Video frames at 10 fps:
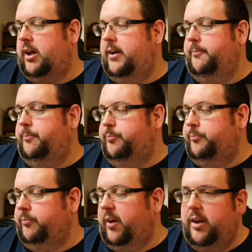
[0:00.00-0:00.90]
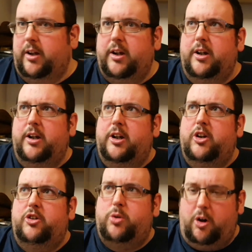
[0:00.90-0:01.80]

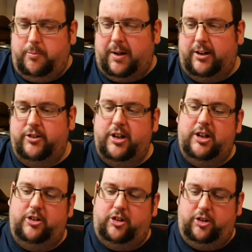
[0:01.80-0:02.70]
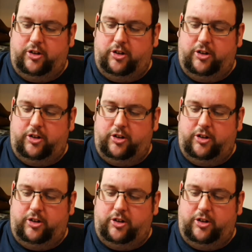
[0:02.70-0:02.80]
£12 each,